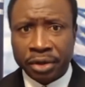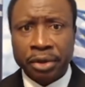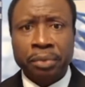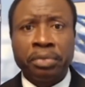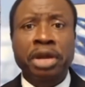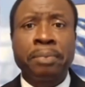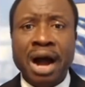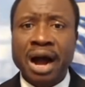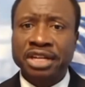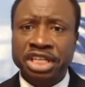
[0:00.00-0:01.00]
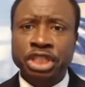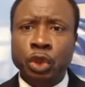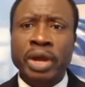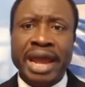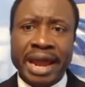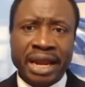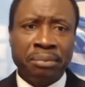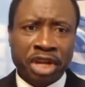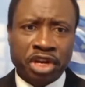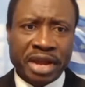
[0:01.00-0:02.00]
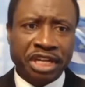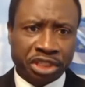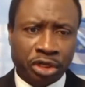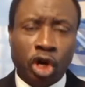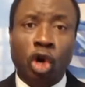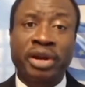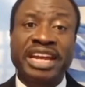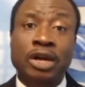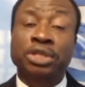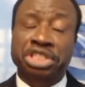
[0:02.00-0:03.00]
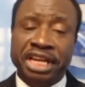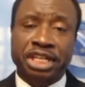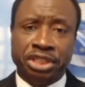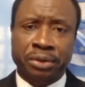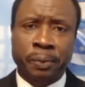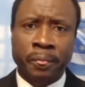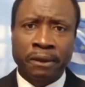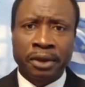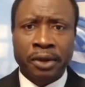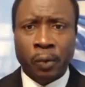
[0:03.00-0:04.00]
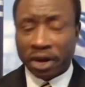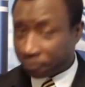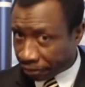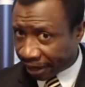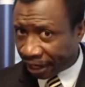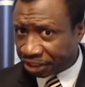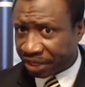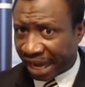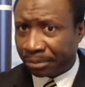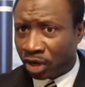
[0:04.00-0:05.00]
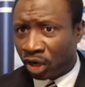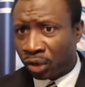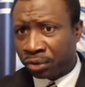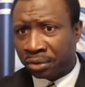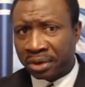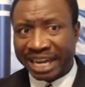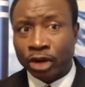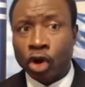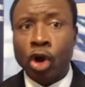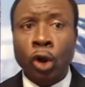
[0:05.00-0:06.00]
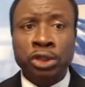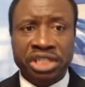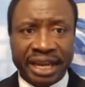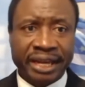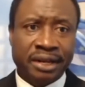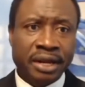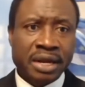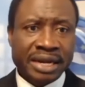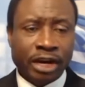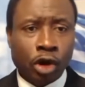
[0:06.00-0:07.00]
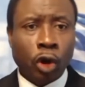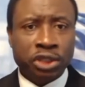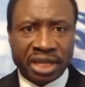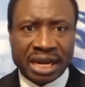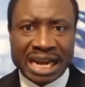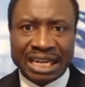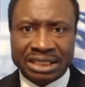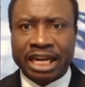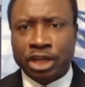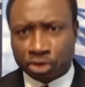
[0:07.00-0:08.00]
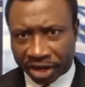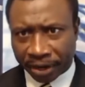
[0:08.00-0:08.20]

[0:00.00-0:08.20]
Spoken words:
be party to any mediation or negotiation with French Cameroon that holds in our territory.